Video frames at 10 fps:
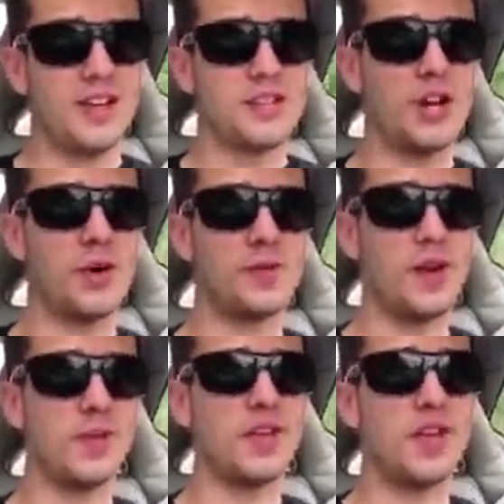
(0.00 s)
So,
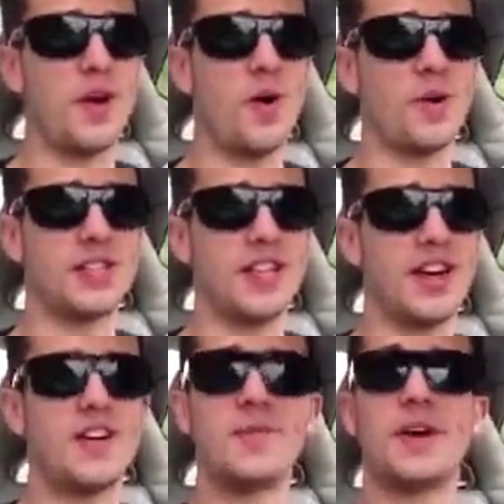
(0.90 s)
don't really know what's
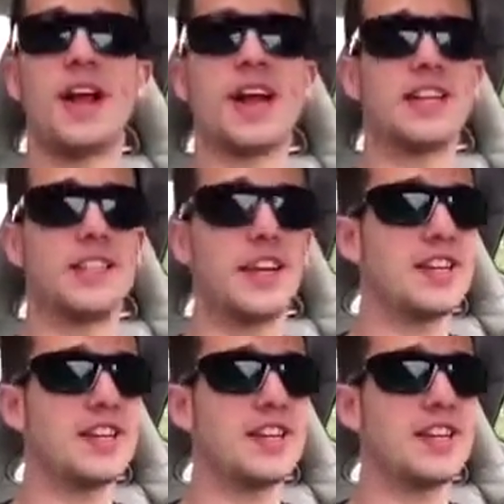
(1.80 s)
there, but I can tell